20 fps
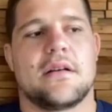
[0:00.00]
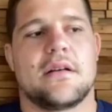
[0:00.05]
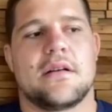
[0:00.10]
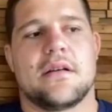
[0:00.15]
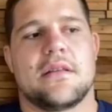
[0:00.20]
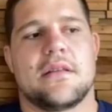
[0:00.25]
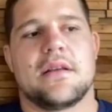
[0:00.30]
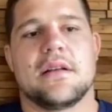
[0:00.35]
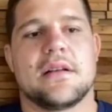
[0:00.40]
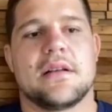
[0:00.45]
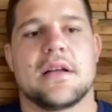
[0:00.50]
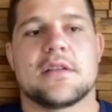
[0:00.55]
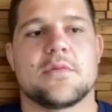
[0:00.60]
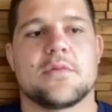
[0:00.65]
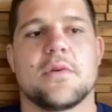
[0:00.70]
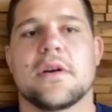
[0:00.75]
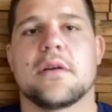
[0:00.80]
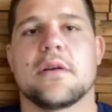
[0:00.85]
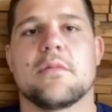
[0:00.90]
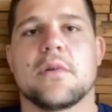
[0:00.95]
and I think that's
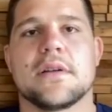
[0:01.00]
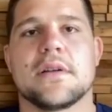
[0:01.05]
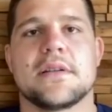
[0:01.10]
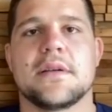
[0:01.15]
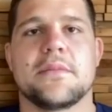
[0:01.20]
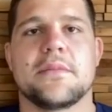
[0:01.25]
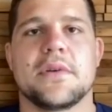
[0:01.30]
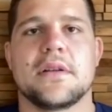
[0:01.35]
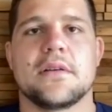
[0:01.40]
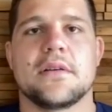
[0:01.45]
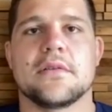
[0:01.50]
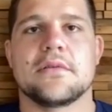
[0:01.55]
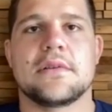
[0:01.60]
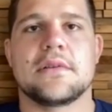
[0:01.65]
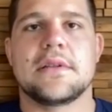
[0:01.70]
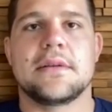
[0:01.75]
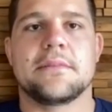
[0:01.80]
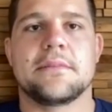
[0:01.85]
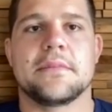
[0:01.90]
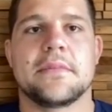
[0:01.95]
why you want him in your
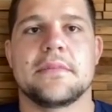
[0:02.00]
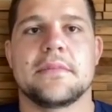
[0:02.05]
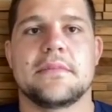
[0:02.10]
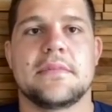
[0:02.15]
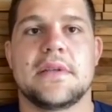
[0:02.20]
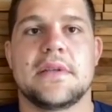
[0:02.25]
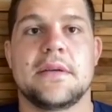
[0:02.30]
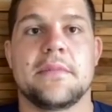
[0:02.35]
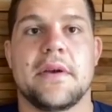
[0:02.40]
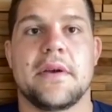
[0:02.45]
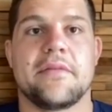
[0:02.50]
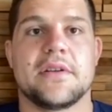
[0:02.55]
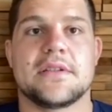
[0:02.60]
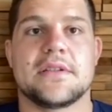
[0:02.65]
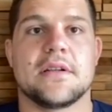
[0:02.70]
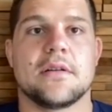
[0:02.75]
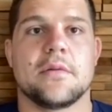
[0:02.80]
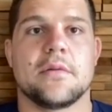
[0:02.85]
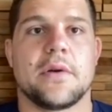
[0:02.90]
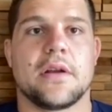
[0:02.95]
team team every
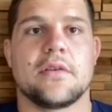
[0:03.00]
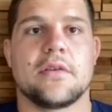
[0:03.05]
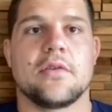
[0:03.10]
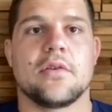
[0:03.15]
single kit.